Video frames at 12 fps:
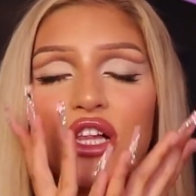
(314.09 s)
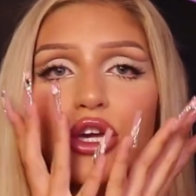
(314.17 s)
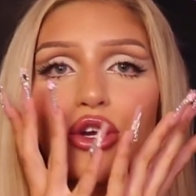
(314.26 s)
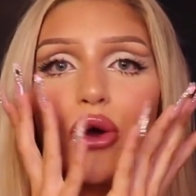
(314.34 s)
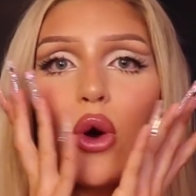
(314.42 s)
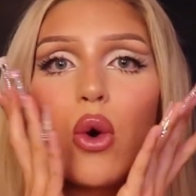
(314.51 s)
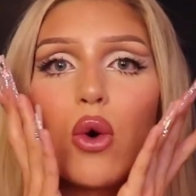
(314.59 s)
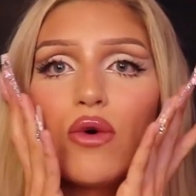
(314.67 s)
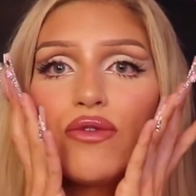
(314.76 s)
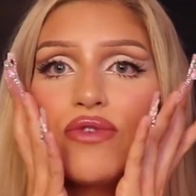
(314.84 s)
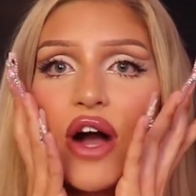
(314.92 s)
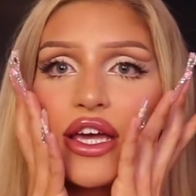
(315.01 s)
like your whole
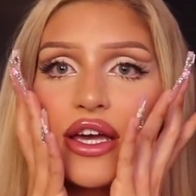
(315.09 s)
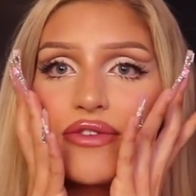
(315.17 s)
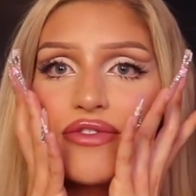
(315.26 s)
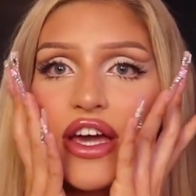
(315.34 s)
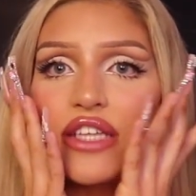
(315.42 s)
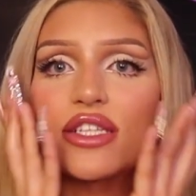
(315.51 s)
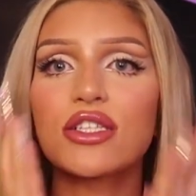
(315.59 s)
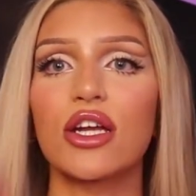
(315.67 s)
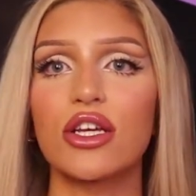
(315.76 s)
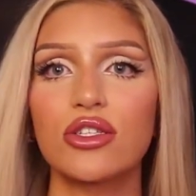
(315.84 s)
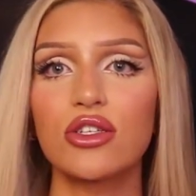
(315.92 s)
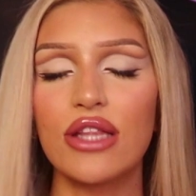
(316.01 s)
fucking face is gonna